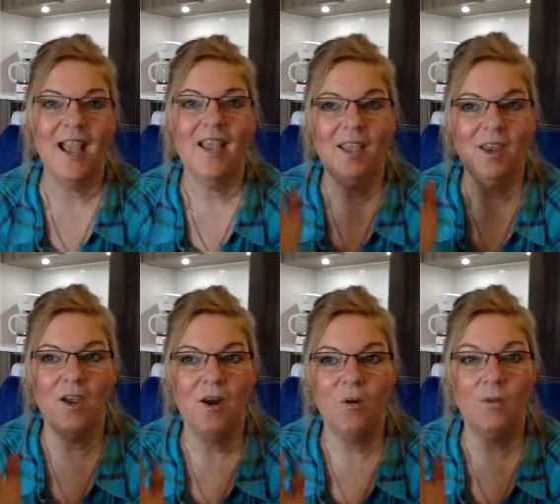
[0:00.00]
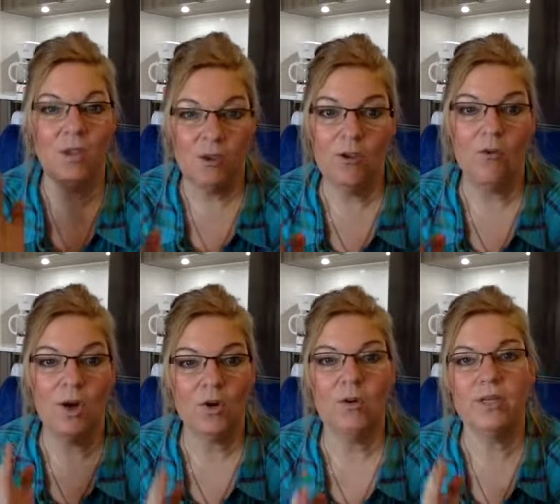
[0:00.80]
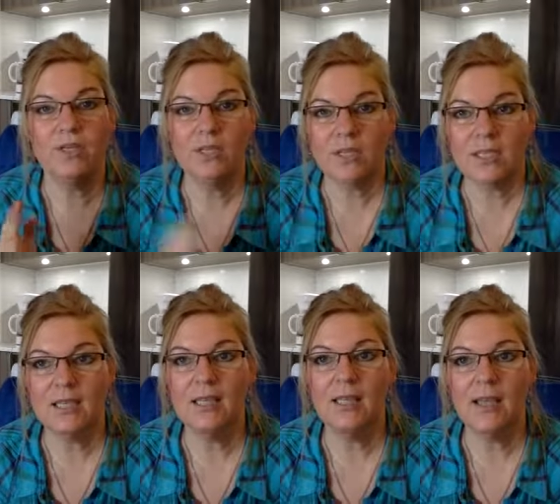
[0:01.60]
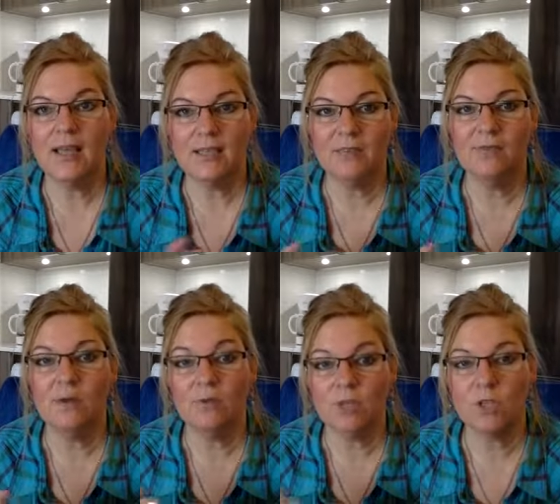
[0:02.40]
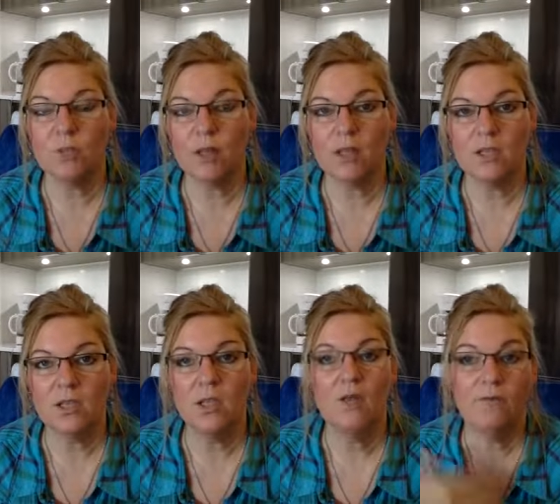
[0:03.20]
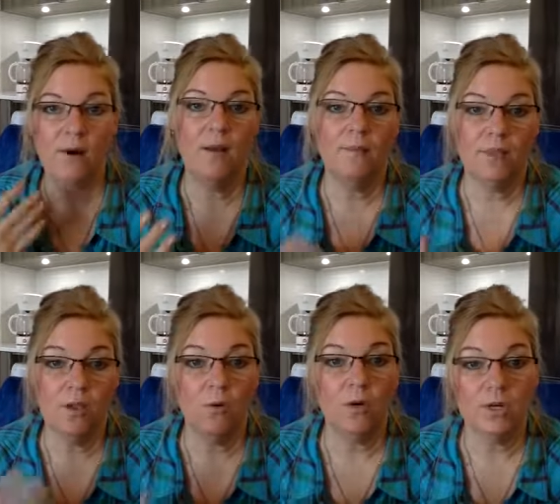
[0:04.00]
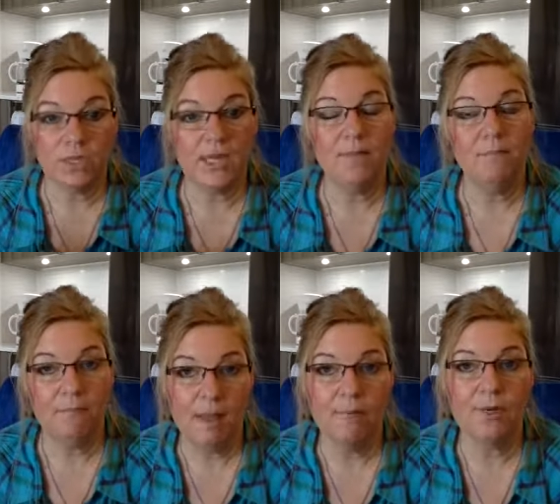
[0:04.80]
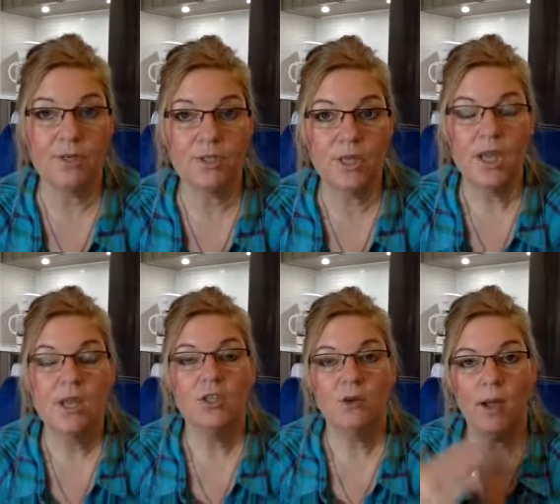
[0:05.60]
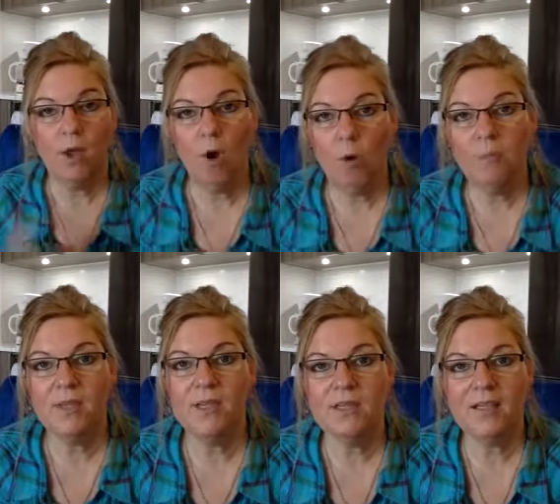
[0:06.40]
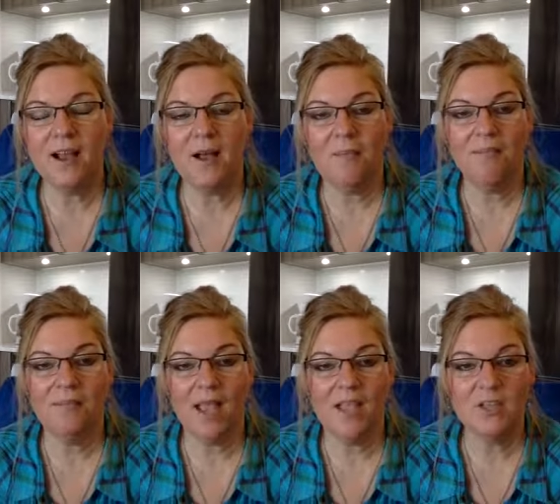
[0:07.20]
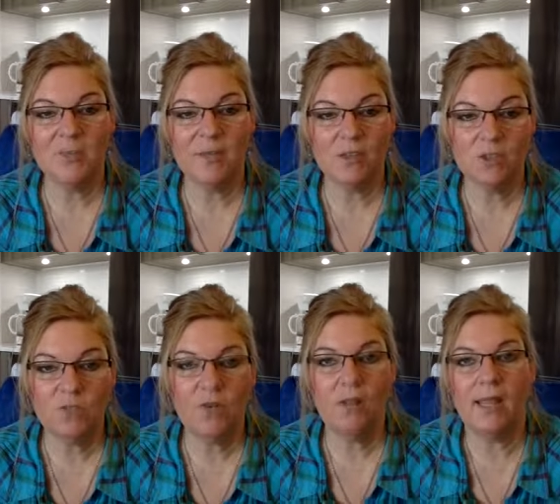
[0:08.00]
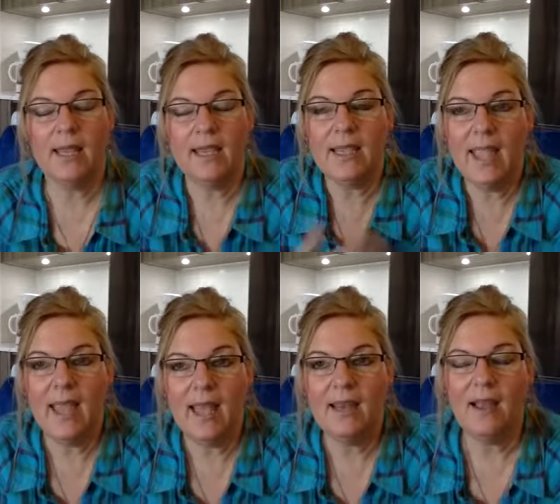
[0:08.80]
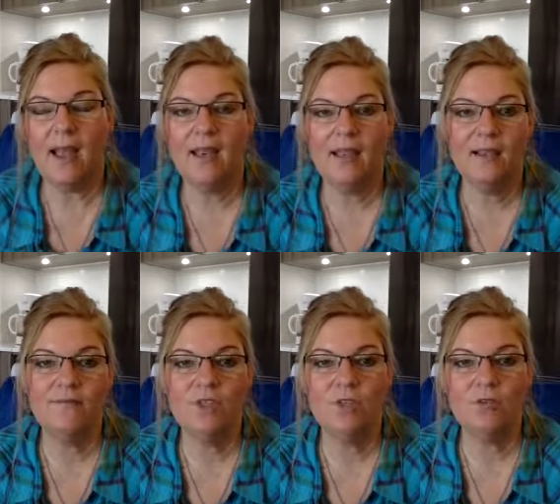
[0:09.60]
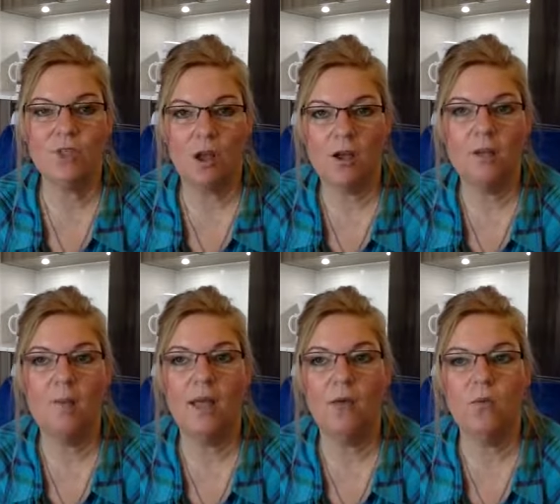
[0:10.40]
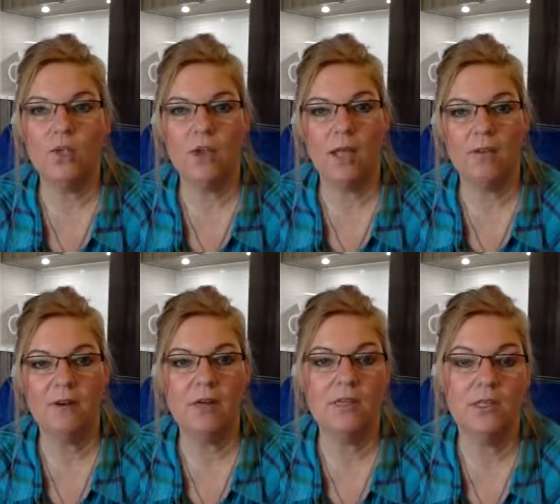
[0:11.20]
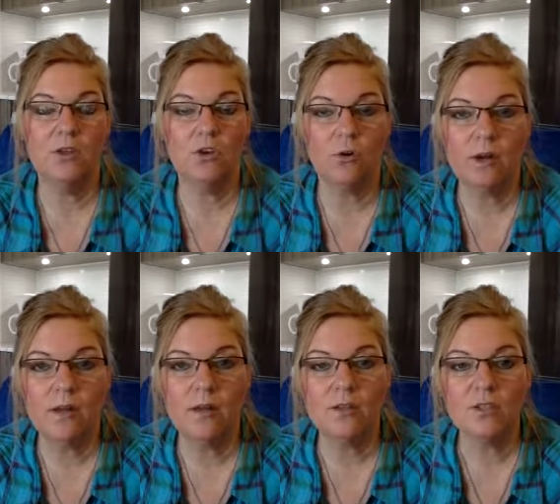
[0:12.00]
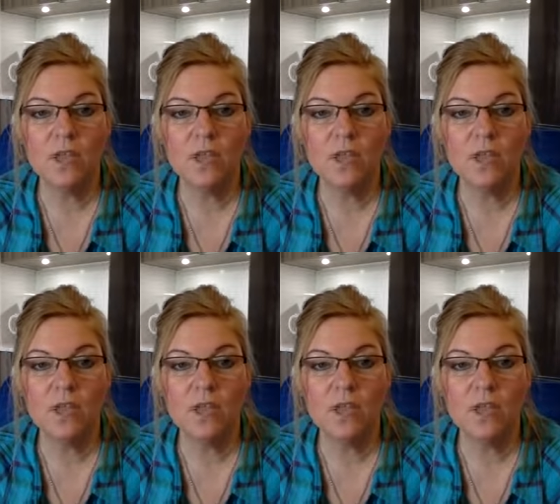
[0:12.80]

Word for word: you know you are going to see a different response from your team members so i hope this um, has been useful and again i love to talk about which high grade essential oils